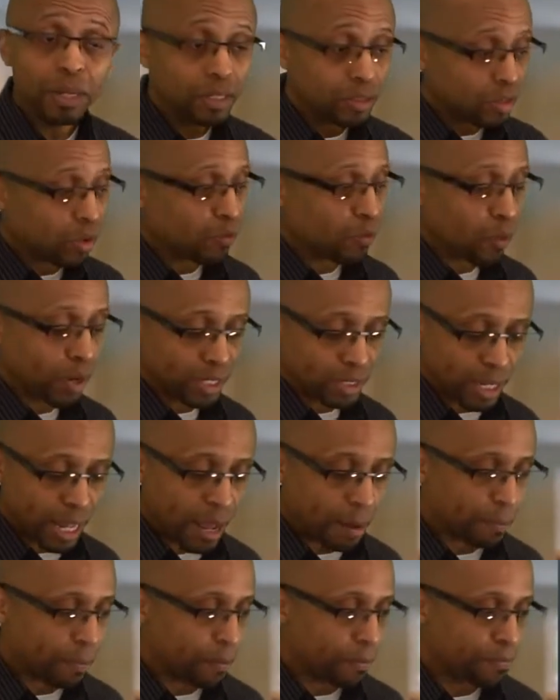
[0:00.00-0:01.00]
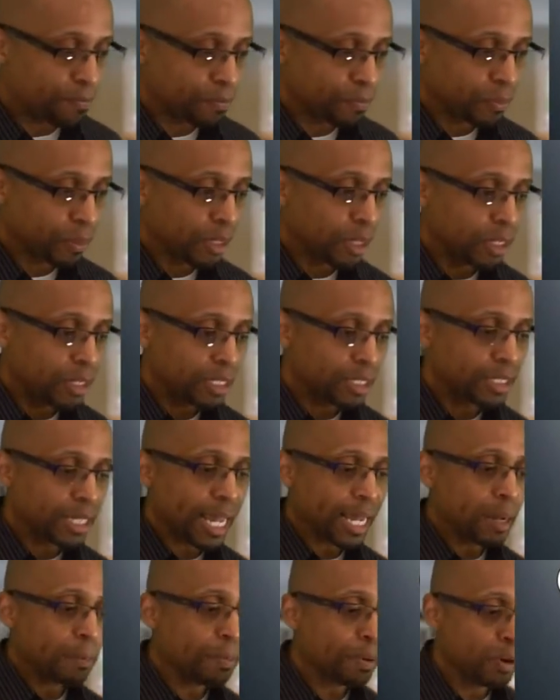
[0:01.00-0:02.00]
So for example, the
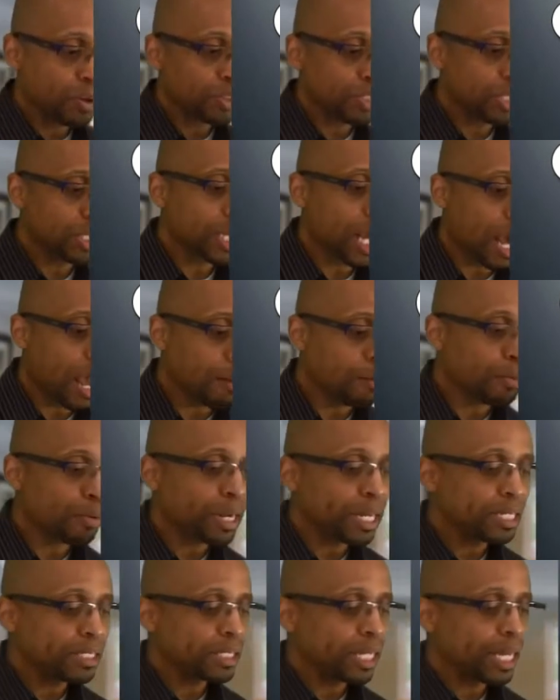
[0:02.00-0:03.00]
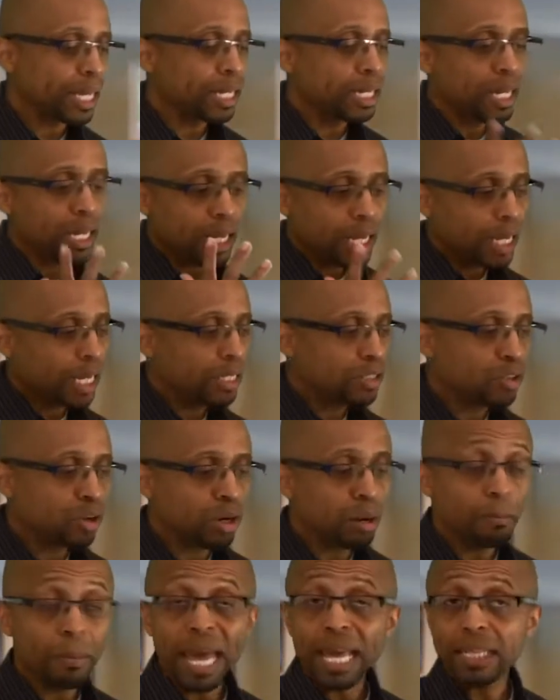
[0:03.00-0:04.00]
second person Tom brings in, he's
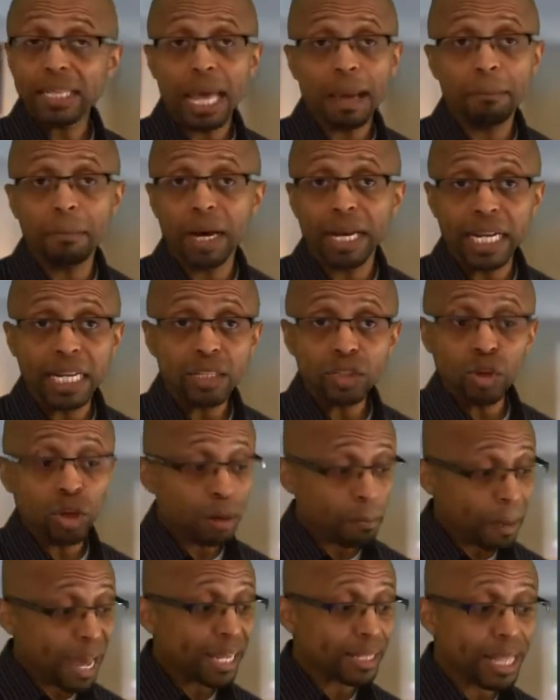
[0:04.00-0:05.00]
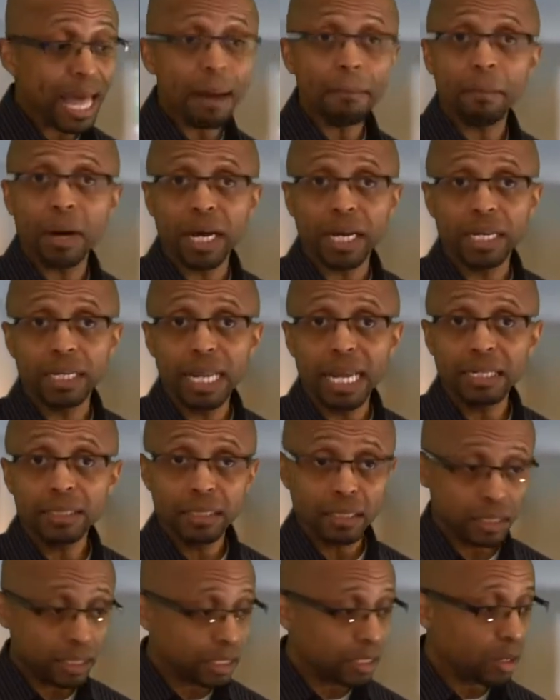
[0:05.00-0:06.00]
going to make that money. He's going to make that money.
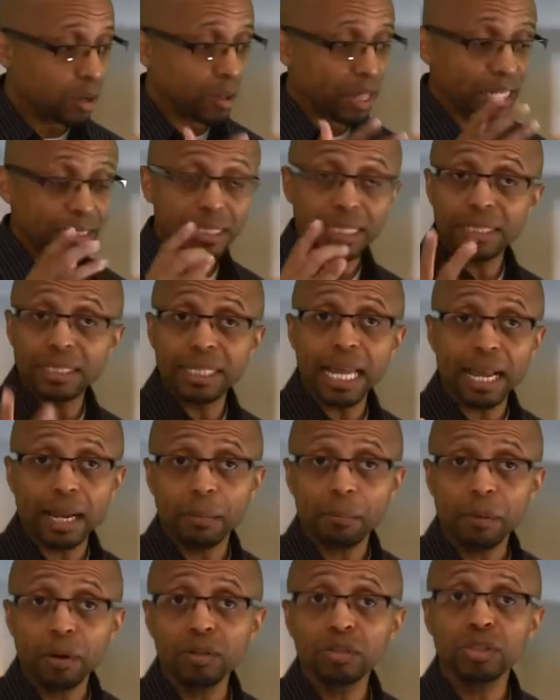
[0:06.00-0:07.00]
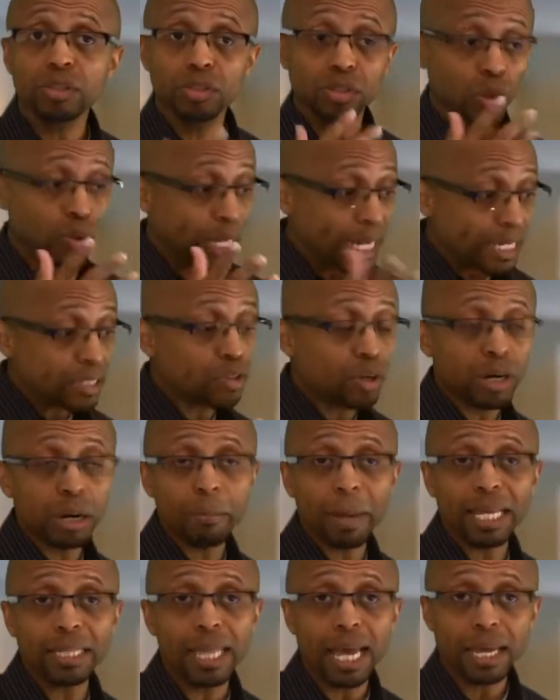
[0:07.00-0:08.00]
That's his second person. So he's going to
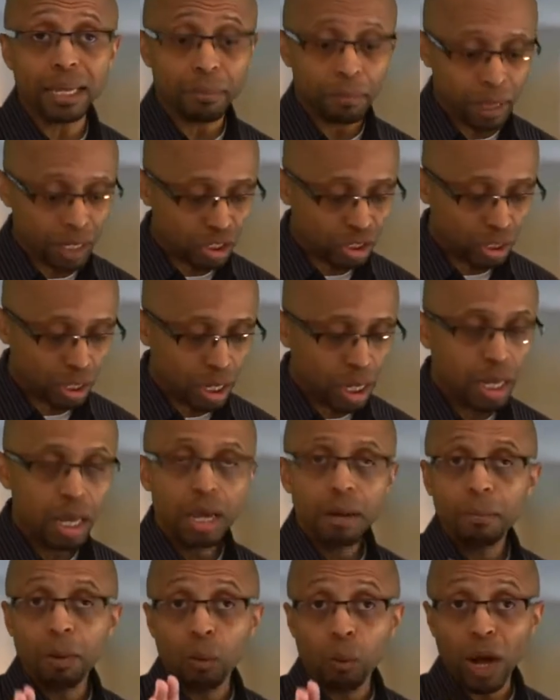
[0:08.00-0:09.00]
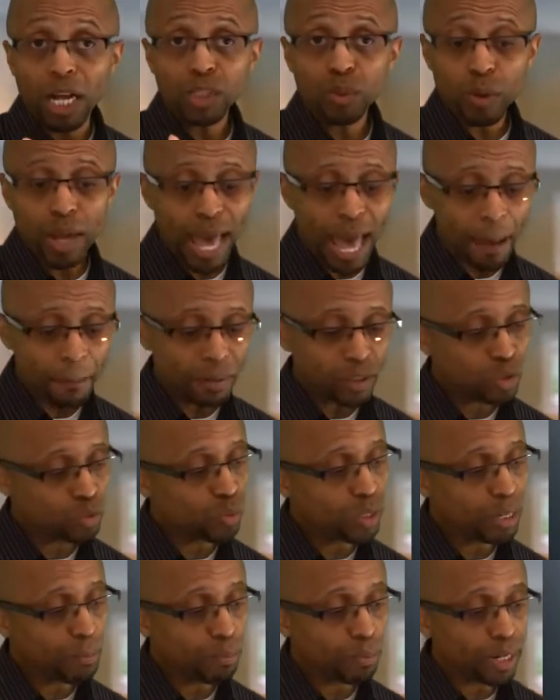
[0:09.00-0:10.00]
make that commission. But watch what happens
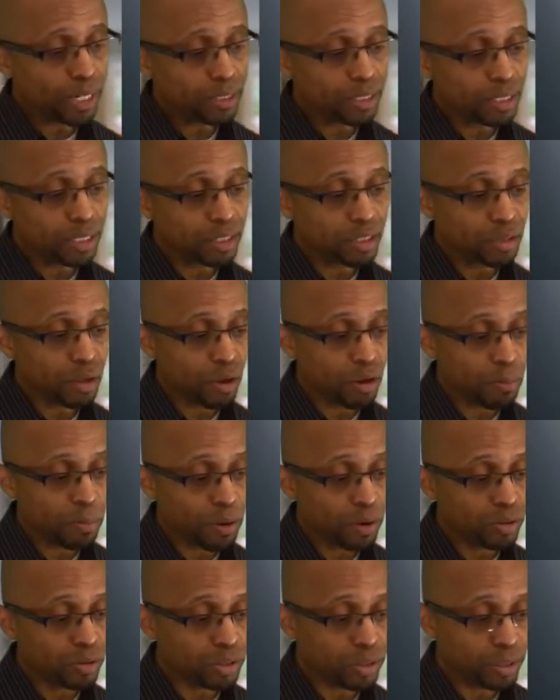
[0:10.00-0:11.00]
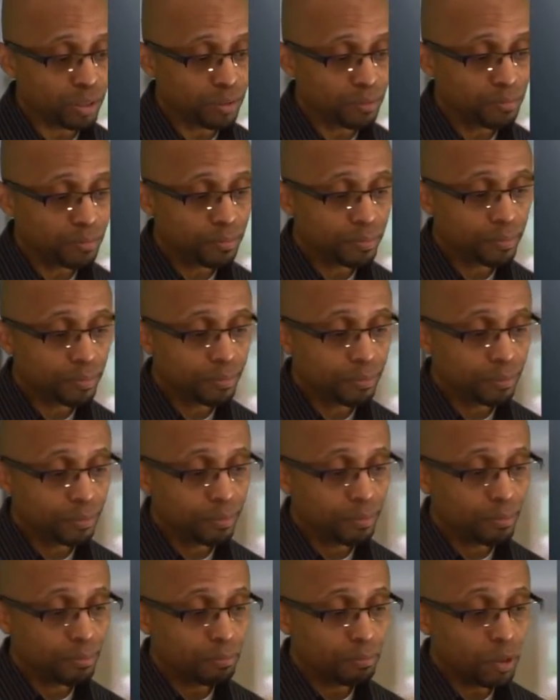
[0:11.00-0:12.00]
when he brings in his third person.
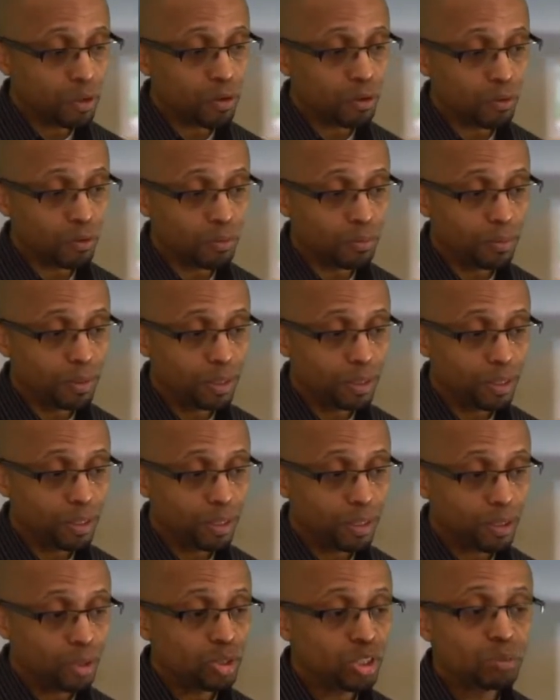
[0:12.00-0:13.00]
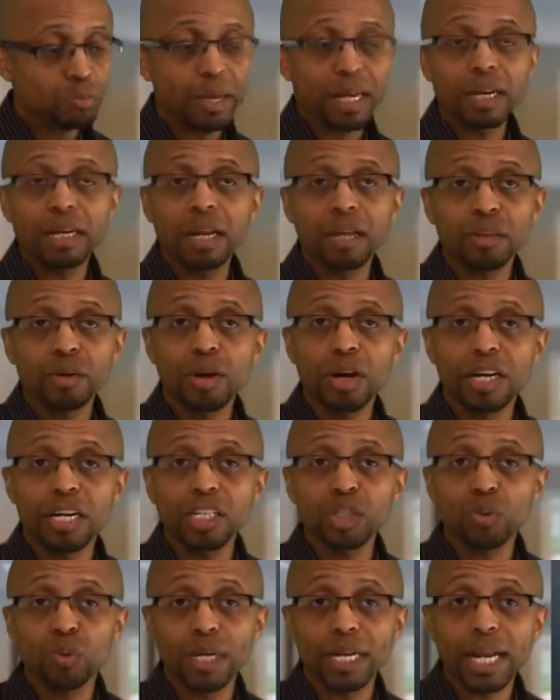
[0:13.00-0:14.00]
Boom. You just made another
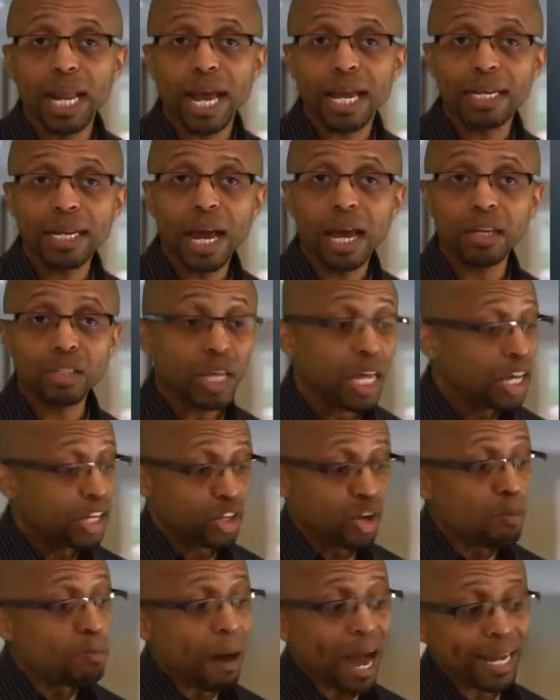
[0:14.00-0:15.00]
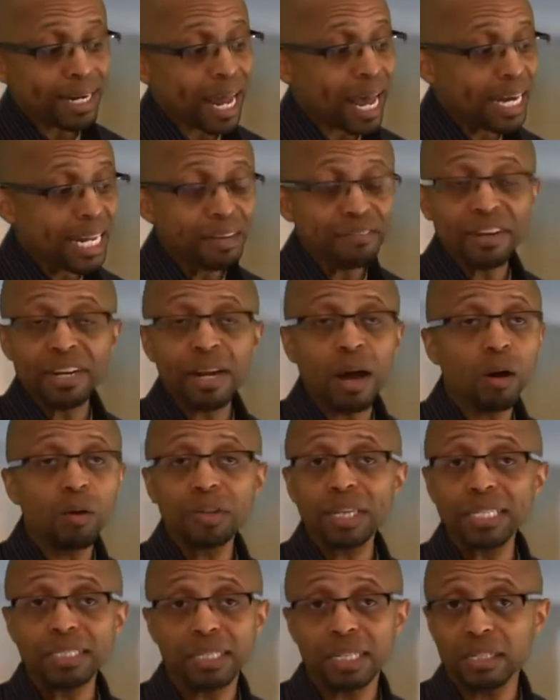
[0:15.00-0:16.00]
$129. You might not even know
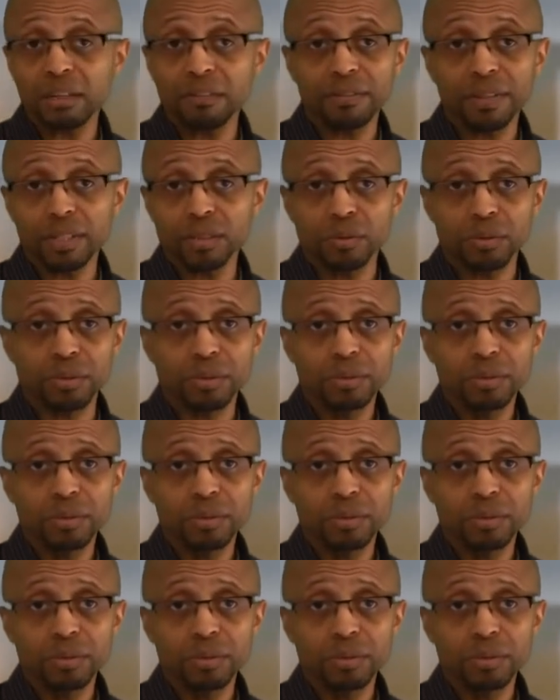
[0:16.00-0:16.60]
these individuals.